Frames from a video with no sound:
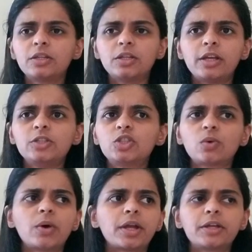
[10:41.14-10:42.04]

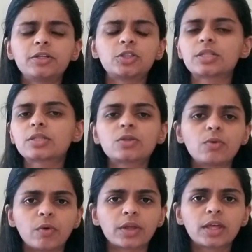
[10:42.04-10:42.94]
enjoy and interest, so
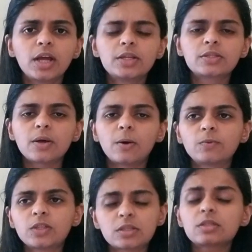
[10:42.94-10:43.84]
forth. So
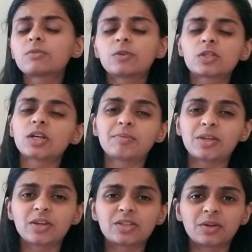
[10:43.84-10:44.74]
this is the first time that
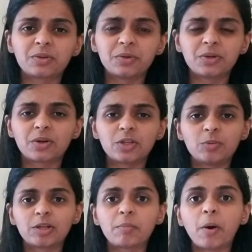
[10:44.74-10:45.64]
you get to include your
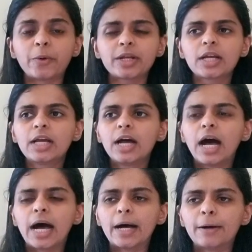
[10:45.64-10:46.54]
human component,
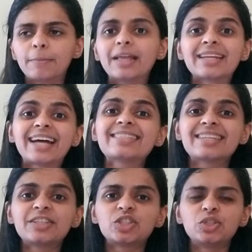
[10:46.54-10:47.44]
um, and as
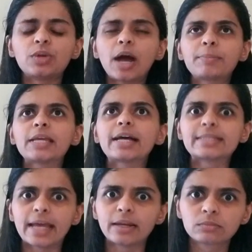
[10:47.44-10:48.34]
such, do not BS
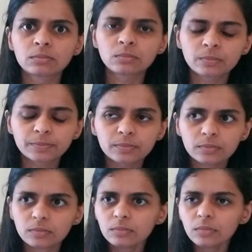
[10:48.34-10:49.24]
it.
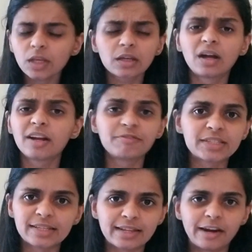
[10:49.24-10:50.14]
You cannot
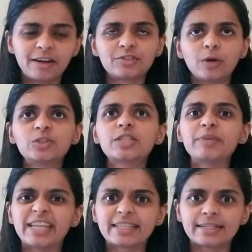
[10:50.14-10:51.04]
emphasize that enough. Don't just
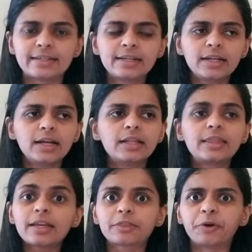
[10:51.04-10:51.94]
BS it.
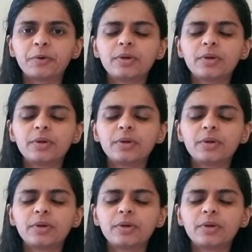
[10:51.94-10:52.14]
Think it through.